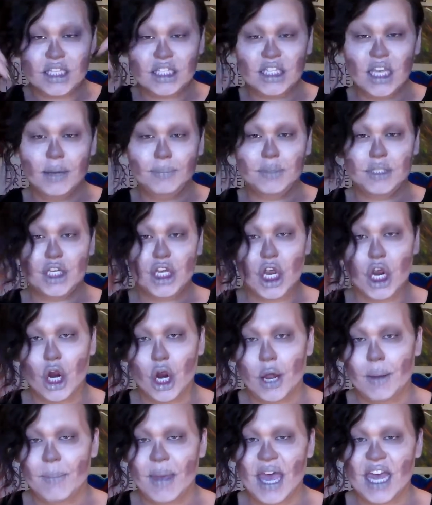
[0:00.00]
it's up to your
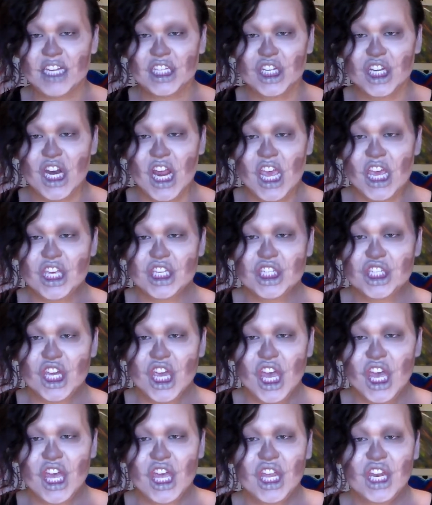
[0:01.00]
imagination.